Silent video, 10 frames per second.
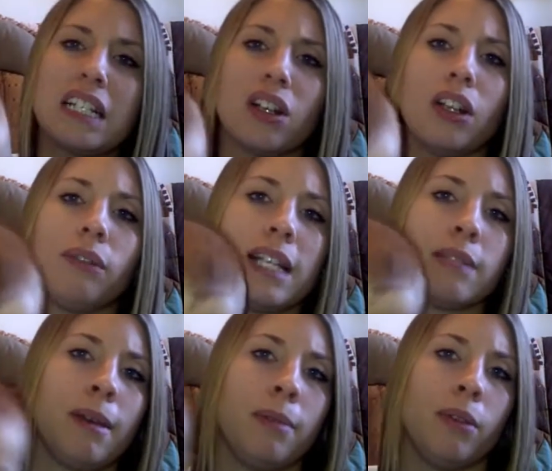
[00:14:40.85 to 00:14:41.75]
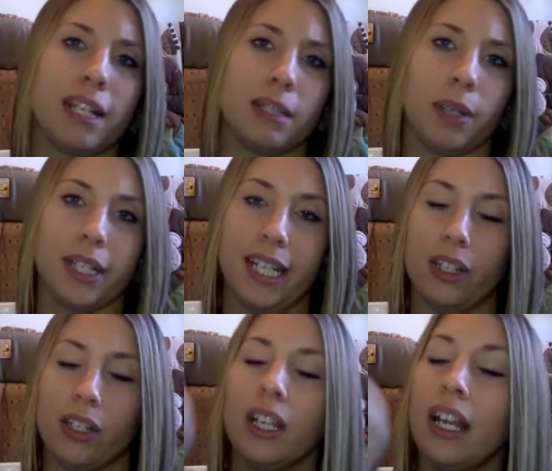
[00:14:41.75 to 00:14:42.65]
It's on a raspberry
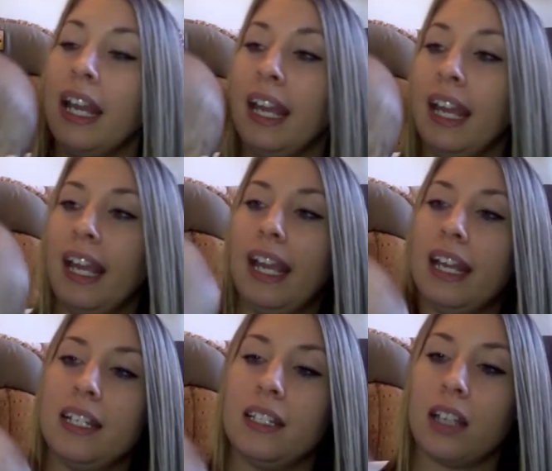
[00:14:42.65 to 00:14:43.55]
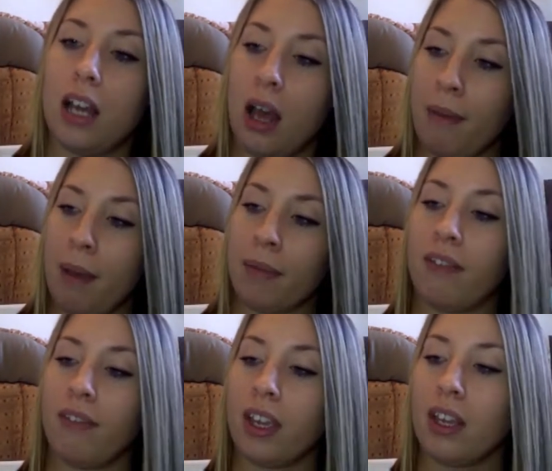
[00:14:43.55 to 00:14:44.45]
teether, and I'm
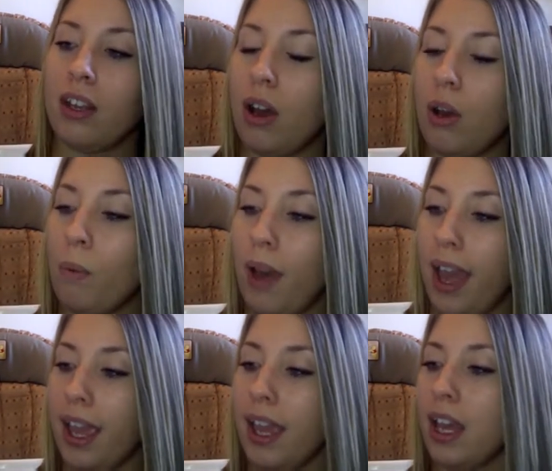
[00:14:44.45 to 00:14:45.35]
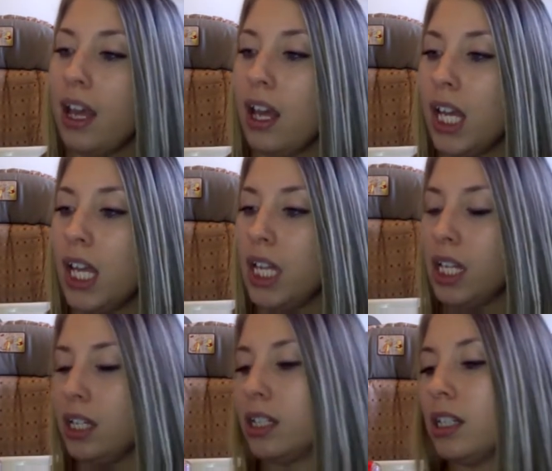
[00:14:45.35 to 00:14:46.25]
giving it away.
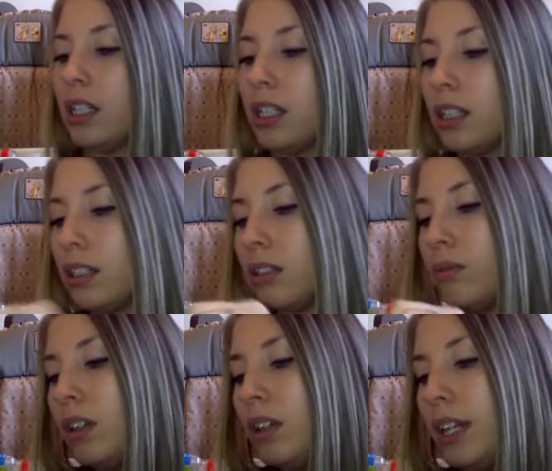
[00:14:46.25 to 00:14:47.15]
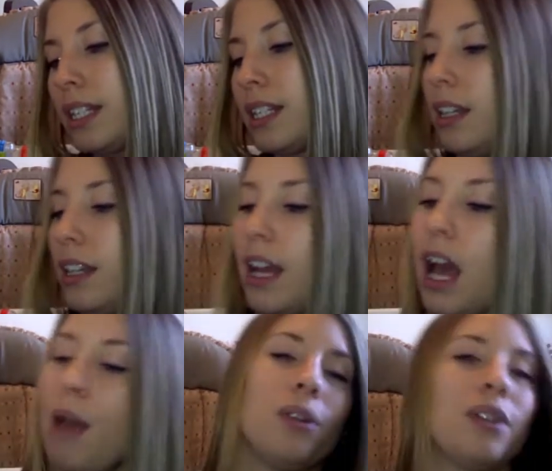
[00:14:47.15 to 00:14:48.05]
What?
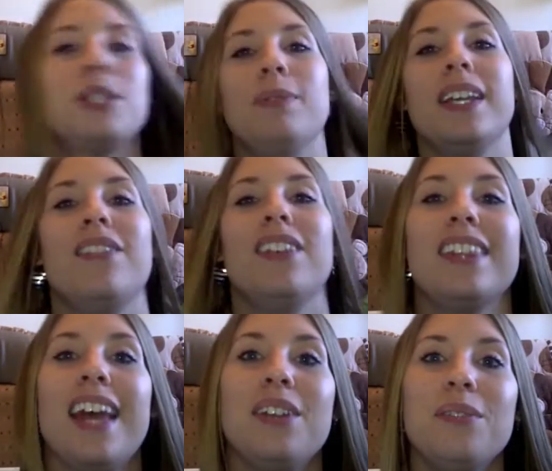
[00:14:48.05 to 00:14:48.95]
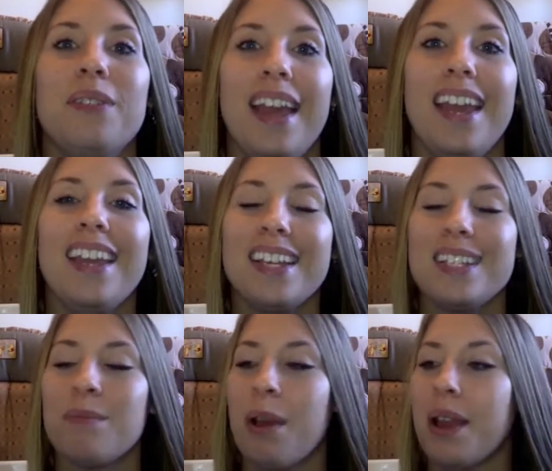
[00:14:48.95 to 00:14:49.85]
I'm going to be giving that away as
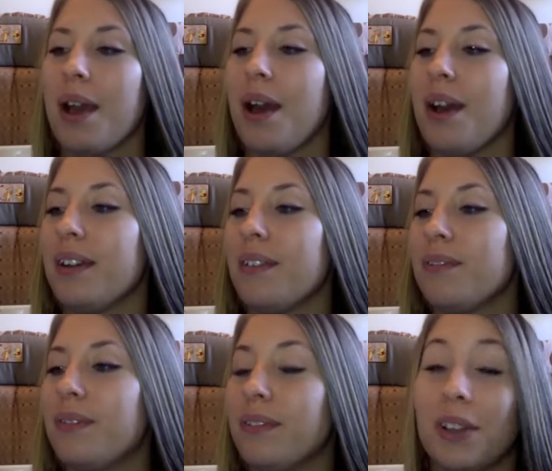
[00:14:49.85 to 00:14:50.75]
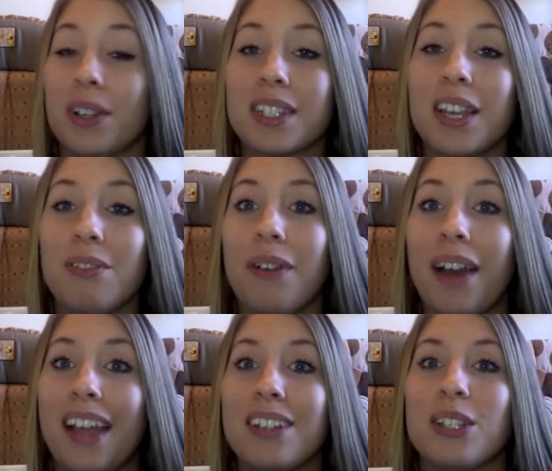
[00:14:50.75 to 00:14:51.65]
my first
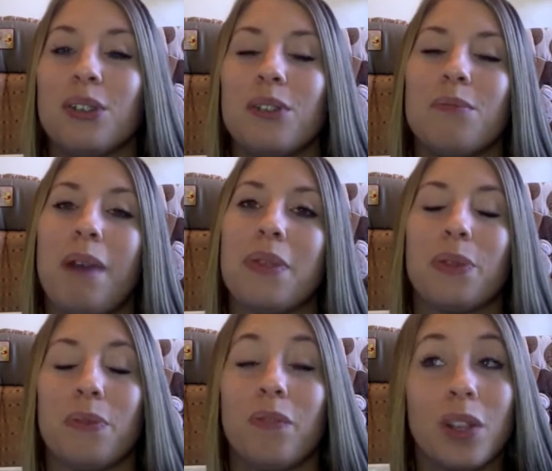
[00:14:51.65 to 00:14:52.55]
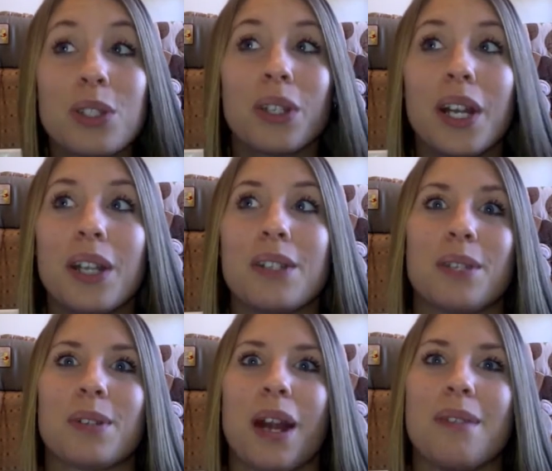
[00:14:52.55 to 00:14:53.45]
giveaway to my first 300
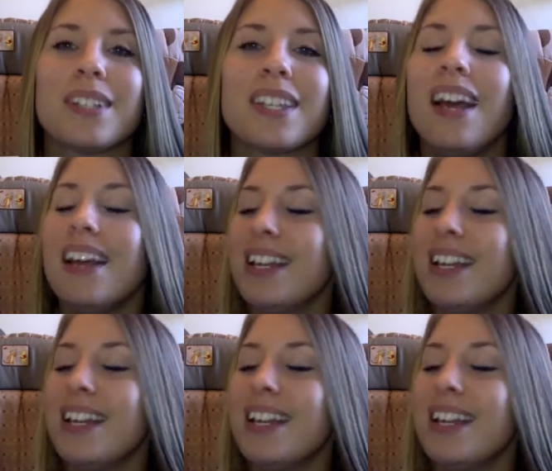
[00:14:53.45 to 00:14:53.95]
subscribers.